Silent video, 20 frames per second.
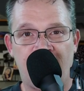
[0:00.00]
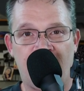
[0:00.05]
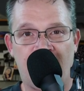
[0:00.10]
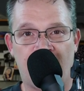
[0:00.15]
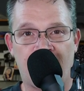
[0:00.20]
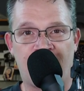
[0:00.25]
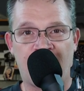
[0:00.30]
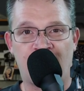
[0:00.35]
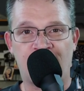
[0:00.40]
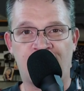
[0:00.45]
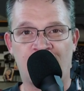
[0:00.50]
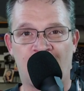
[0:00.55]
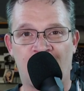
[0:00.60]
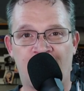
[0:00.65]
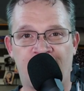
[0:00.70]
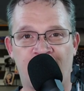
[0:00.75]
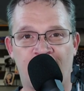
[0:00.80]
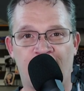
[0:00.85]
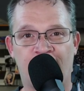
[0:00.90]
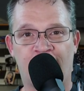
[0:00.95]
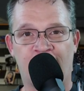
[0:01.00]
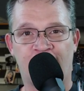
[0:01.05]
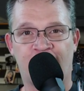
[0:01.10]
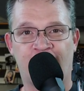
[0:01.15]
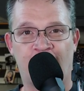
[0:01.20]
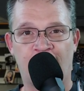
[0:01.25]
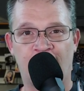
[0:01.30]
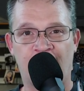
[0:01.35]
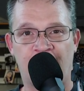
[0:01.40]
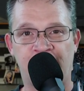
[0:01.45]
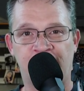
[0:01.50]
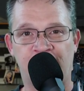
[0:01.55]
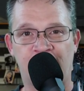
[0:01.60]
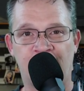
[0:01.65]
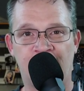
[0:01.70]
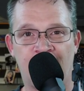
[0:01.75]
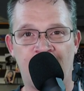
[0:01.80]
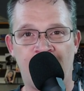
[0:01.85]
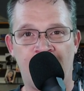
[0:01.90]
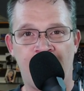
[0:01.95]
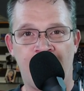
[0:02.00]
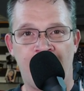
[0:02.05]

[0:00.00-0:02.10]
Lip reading: help out Jonathan with his fundraiser,